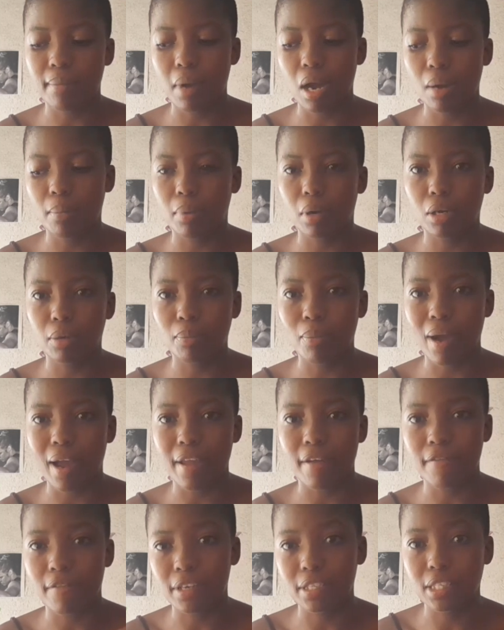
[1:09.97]
about
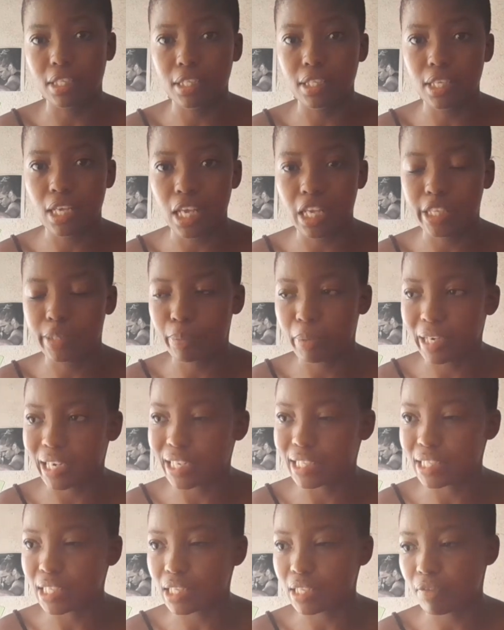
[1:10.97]
my varsity
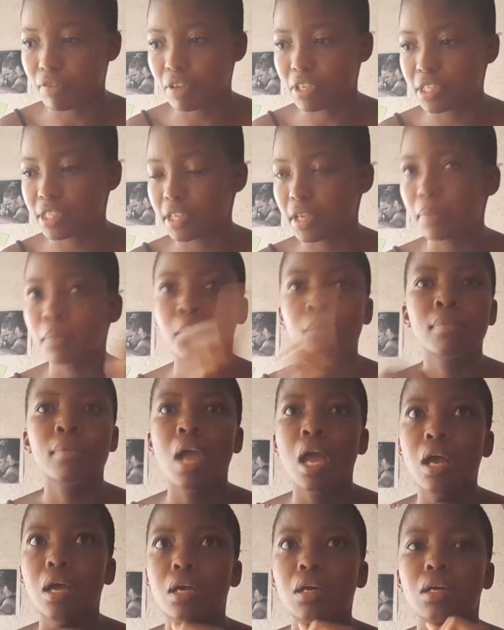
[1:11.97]
experience as a first year.
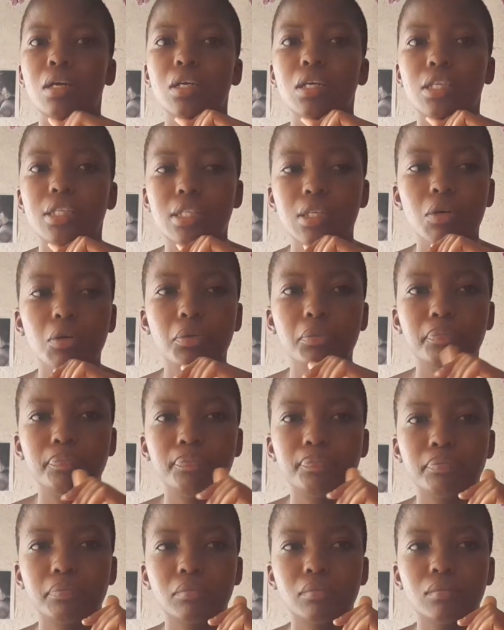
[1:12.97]
So
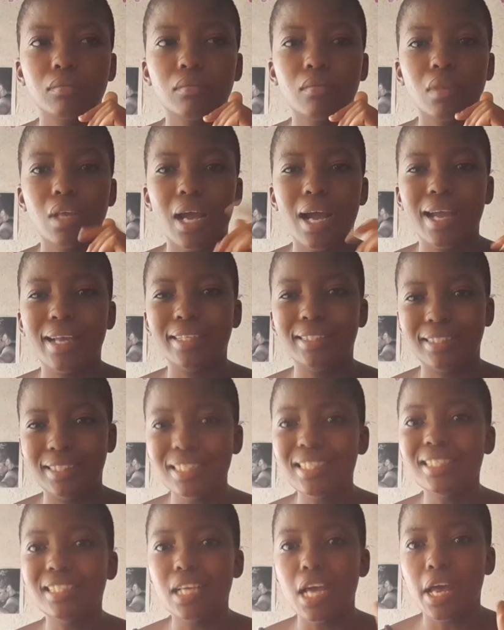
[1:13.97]
I
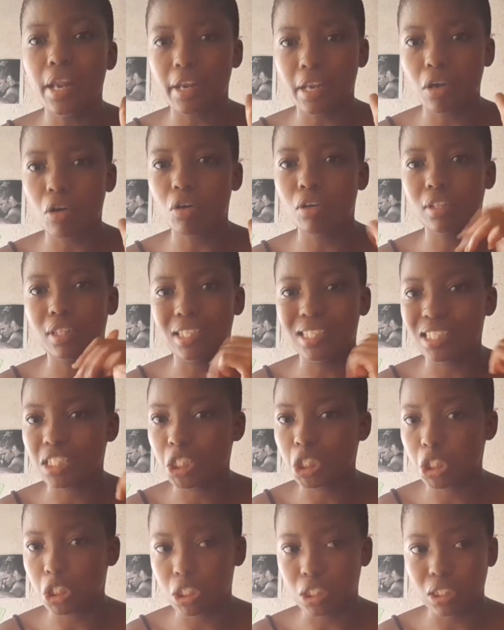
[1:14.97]
did record this
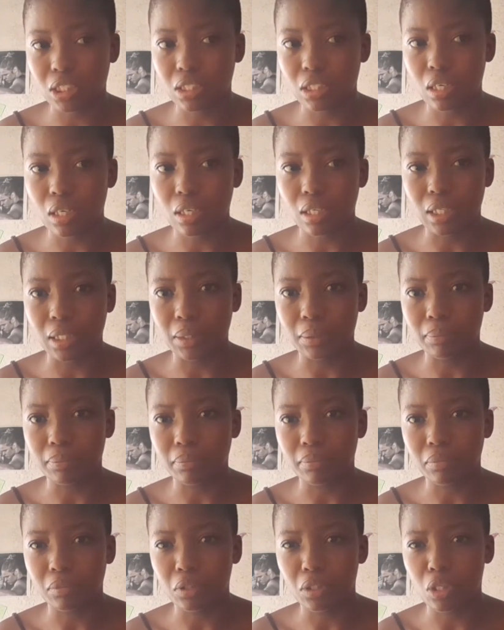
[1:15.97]
shit
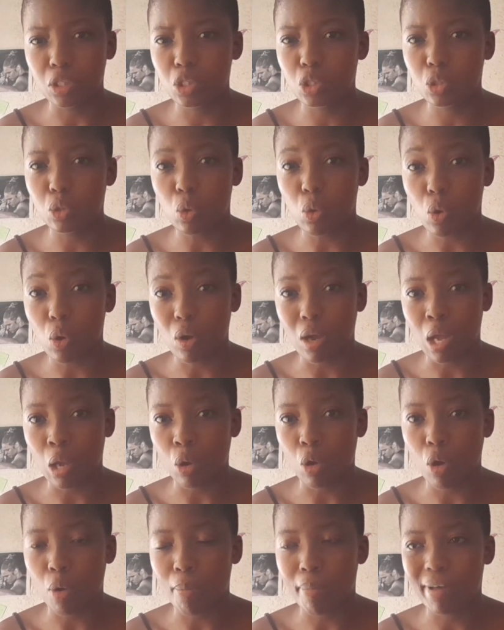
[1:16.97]
not so long
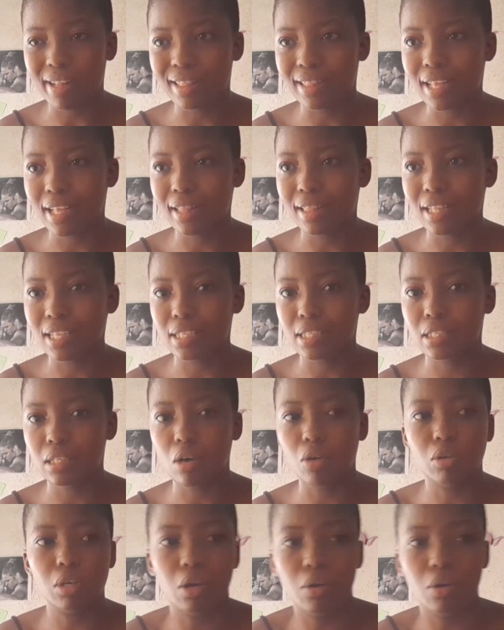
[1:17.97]
ago, but then the sound,